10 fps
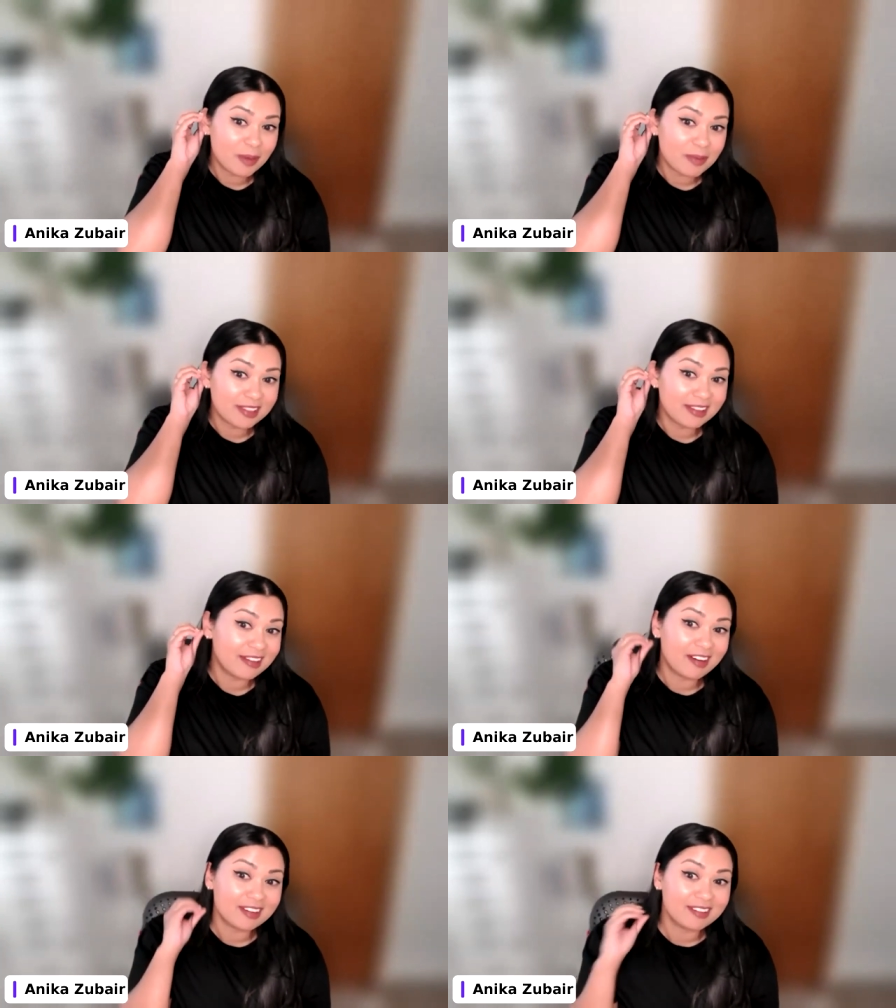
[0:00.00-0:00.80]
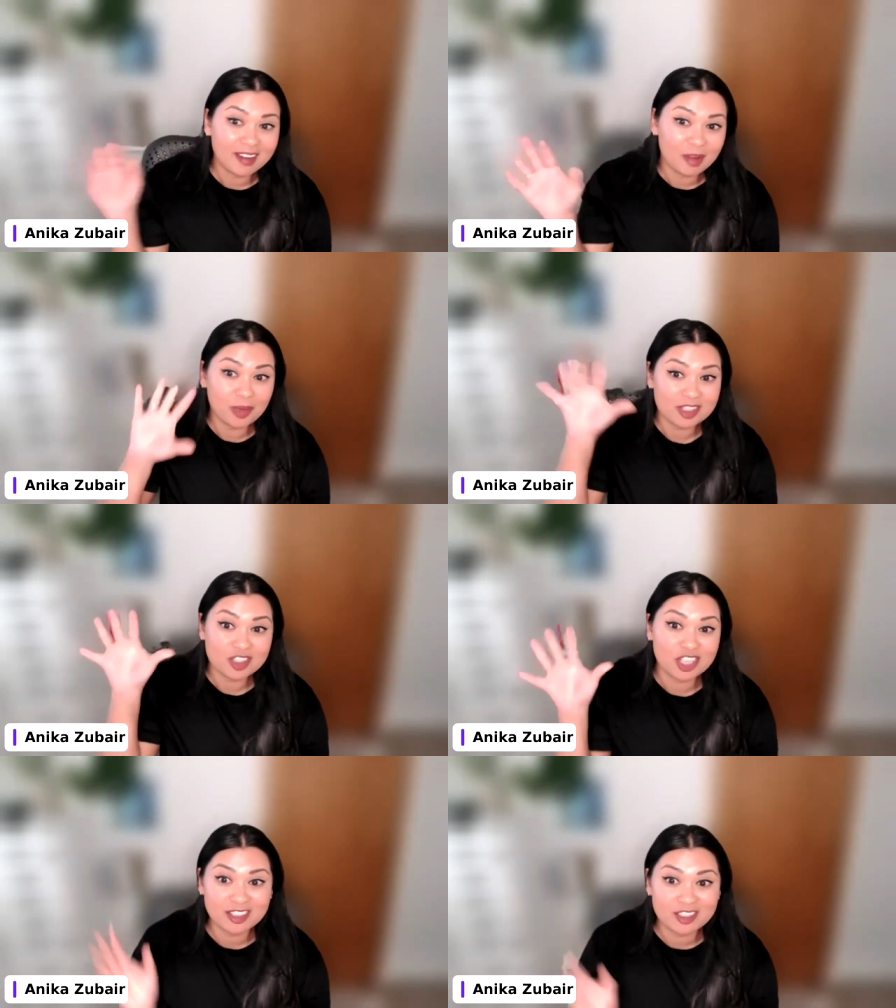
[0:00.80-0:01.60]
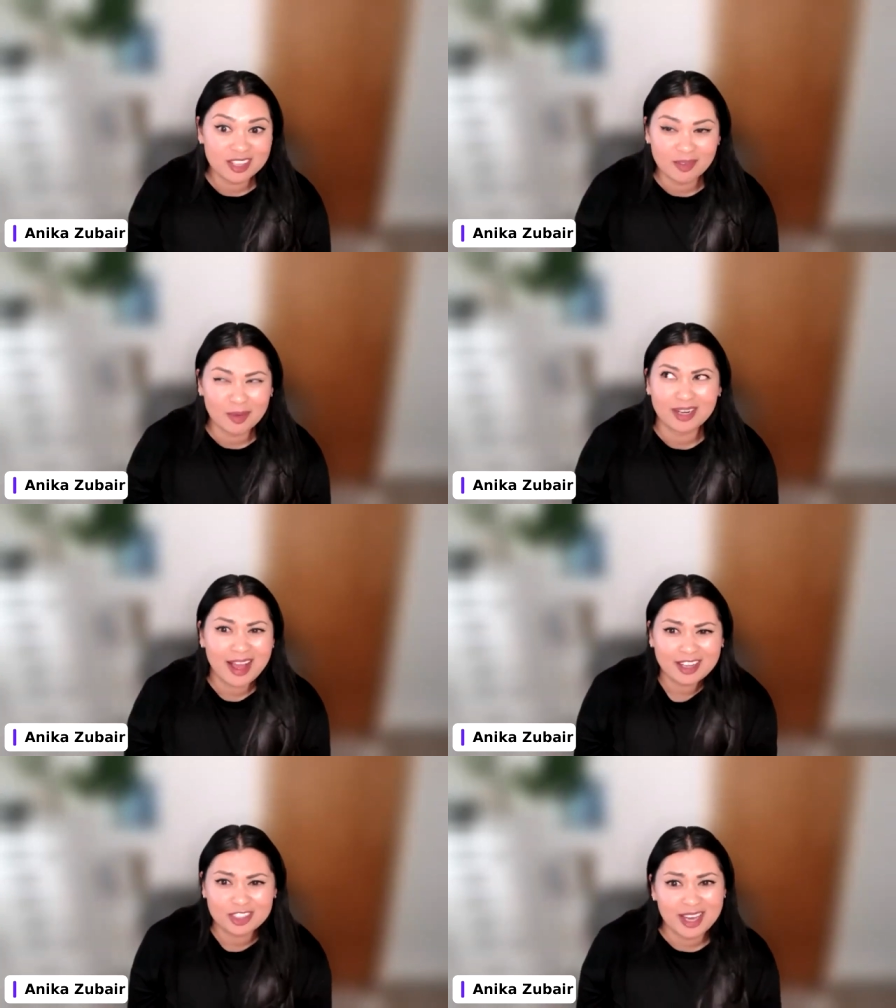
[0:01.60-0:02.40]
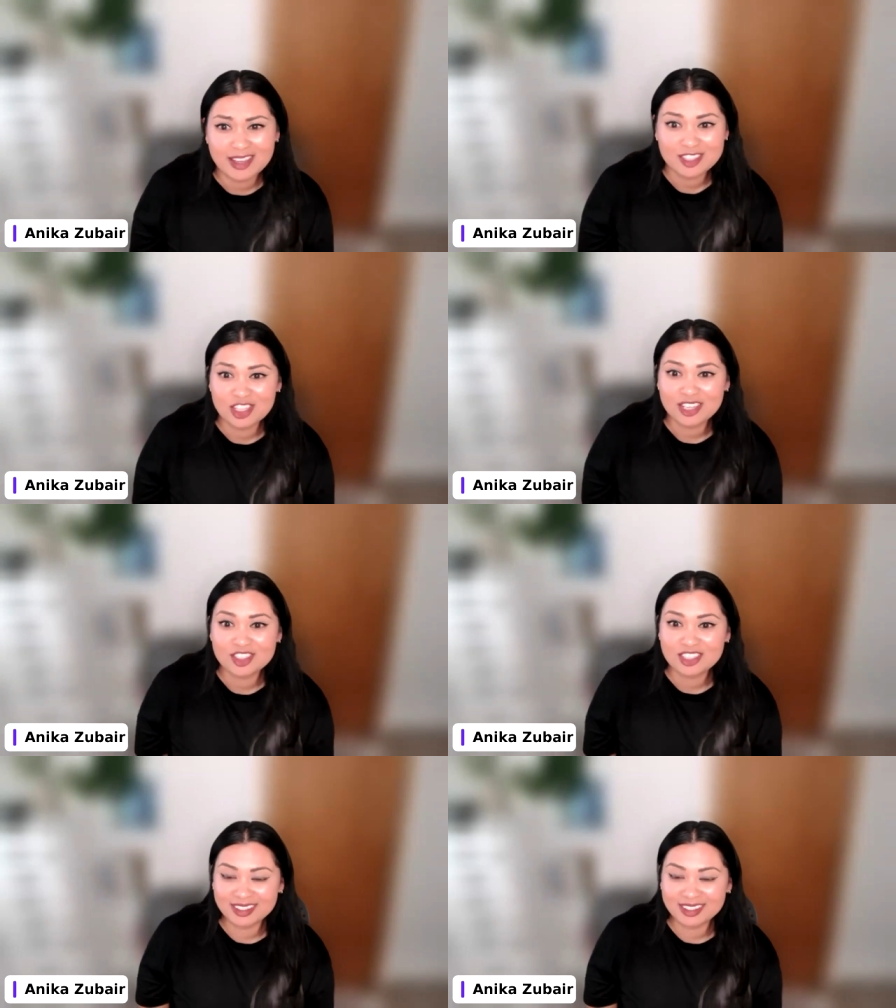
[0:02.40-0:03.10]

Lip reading: big thing on what's changed and what actually hasn't changed.